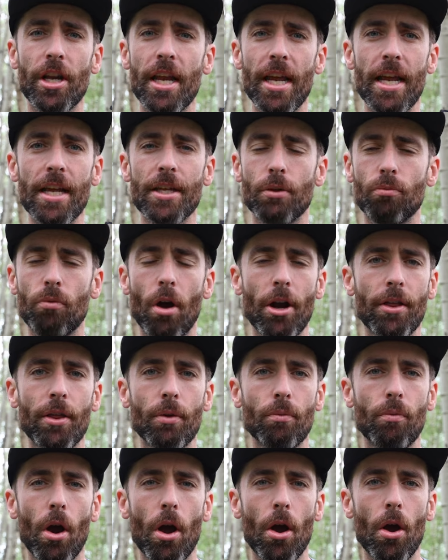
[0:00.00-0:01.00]
in here to run in
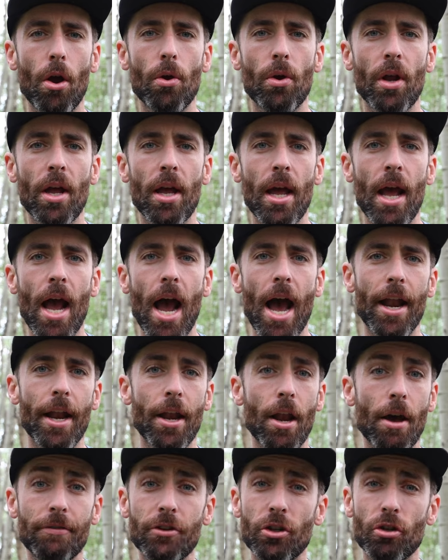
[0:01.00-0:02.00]
the road and
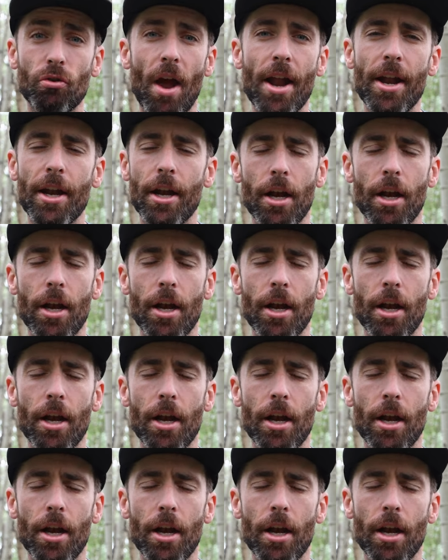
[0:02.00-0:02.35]
enough tread